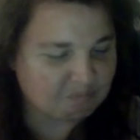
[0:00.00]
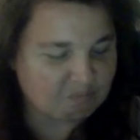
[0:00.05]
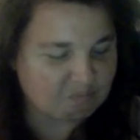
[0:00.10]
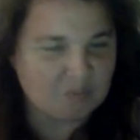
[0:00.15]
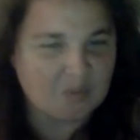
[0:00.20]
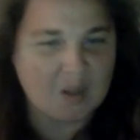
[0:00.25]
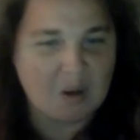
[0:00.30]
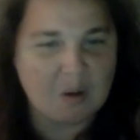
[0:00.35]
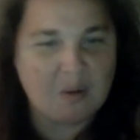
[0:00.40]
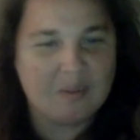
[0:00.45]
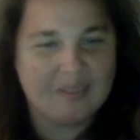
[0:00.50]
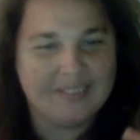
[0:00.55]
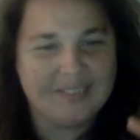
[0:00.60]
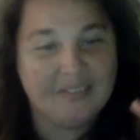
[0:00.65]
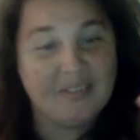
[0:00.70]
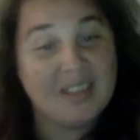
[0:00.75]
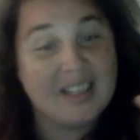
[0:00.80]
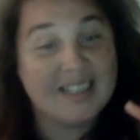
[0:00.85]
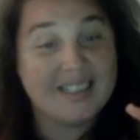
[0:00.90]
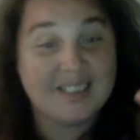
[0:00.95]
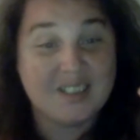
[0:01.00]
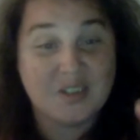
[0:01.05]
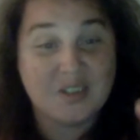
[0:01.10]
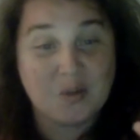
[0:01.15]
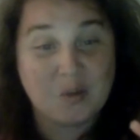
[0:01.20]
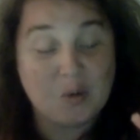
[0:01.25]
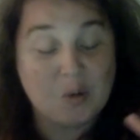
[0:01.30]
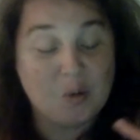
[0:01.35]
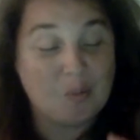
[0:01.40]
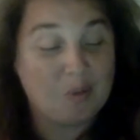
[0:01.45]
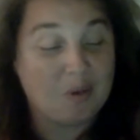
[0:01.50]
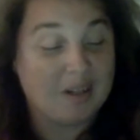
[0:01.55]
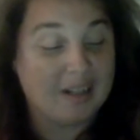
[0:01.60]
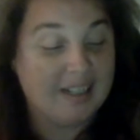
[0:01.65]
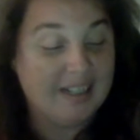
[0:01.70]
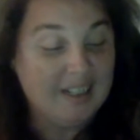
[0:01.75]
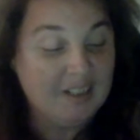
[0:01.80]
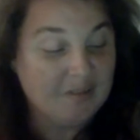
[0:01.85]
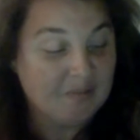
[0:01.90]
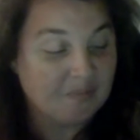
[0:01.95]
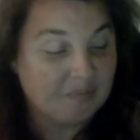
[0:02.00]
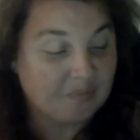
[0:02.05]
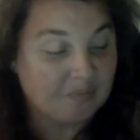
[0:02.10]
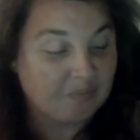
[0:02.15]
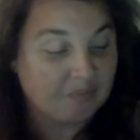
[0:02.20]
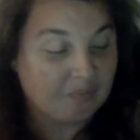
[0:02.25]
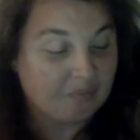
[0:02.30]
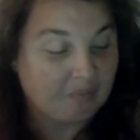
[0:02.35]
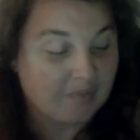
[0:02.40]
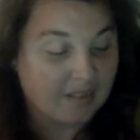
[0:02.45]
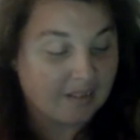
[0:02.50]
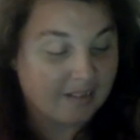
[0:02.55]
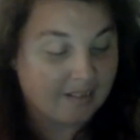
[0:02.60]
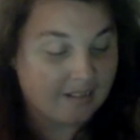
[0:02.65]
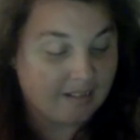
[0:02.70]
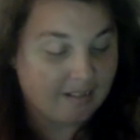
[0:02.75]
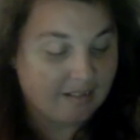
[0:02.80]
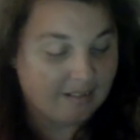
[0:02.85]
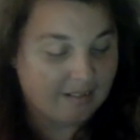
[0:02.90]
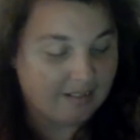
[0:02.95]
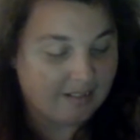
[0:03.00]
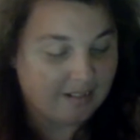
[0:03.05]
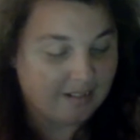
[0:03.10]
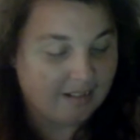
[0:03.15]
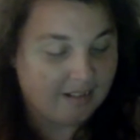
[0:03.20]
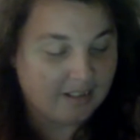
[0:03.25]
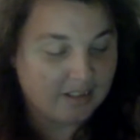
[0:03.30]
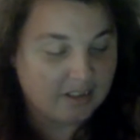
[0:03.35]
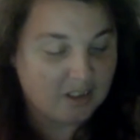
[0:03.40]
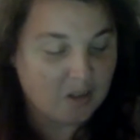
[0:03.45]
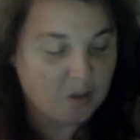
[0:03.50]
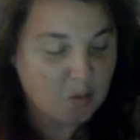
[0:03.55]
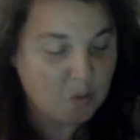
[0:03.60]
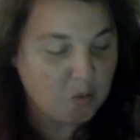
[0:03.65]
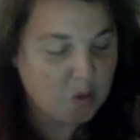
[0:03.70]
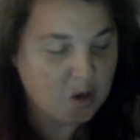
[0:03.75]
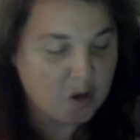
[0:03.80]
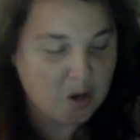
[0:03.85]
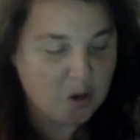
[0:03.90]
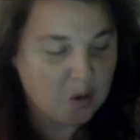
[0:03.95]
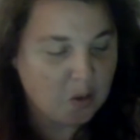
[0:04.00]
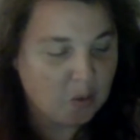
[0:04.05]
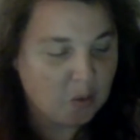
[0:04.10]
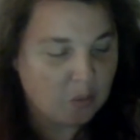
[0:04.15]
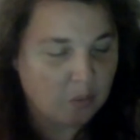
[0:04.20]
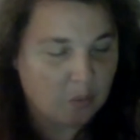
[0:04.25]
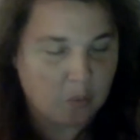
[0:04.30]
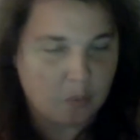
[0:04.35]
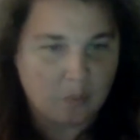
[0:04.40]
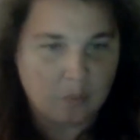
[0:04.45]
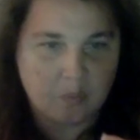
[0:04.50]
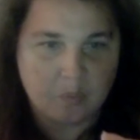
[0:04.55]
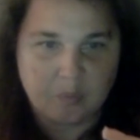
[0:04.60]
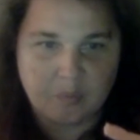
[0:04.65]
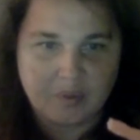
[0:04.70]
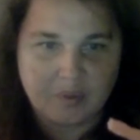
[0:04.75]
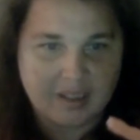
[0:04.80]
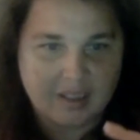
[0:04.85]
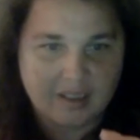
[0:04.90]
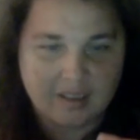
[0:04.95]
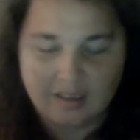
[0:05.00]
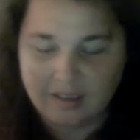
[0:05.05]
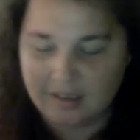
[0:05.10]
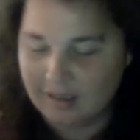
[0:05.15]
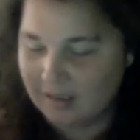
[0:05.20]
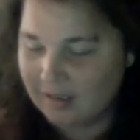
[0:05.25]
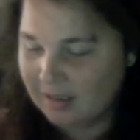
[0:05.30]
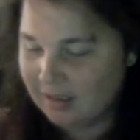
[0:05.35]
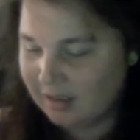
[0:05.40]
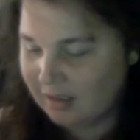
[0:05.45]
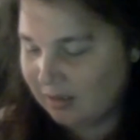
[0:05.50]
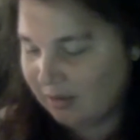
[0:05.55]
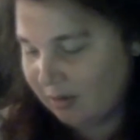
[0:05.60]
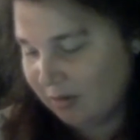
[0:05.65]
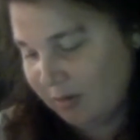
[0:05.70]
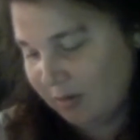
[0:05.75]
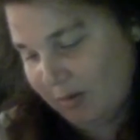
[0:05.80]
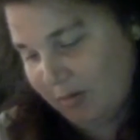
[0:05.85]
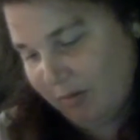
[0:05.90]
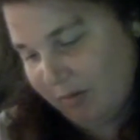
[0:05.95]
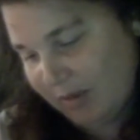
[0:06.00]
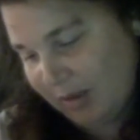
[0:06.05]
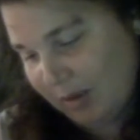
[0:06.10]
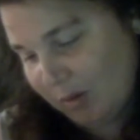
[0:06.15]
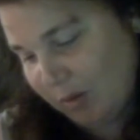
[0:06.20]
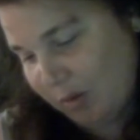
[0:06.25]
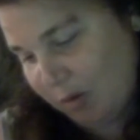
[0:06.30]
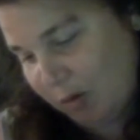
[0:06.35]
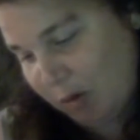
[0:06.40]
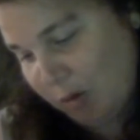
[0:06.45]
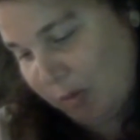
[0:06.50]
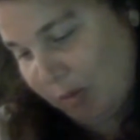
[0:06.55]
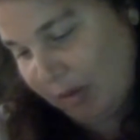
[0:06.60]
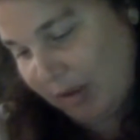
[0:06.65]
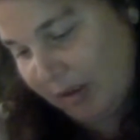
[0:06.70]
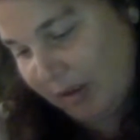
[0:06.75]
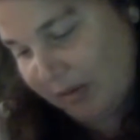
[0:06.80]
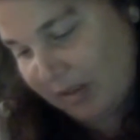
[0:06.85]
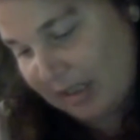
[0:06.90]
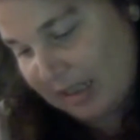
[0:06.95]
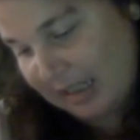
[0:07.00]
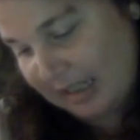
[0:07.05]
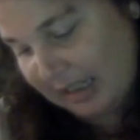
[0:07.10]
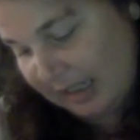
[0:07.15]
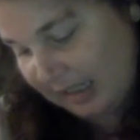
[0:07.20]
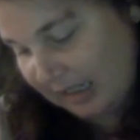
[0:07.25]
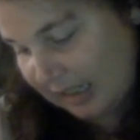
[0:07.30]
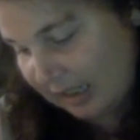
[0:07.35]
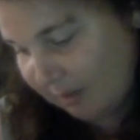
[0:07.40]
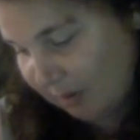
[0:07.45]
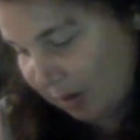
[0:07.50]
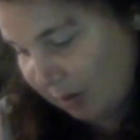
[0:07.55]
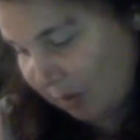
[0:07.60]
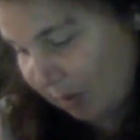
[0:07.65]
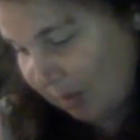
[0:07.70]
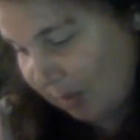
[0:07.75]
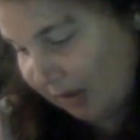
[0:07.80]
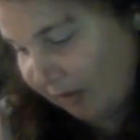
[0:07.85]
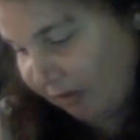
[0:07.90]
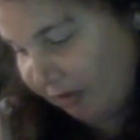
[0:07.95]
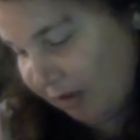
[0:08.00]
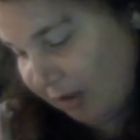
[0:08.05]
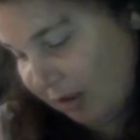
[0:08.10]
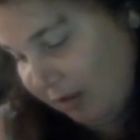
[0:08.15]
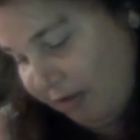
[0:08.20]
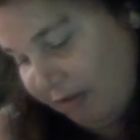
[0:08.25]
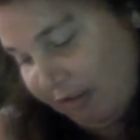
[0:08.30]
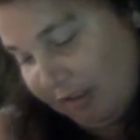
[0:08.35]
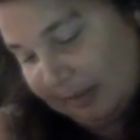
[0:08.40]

Well, if these are strawberry, I don't know. It, it's not real strawberry, obviously, and it's most probably full of,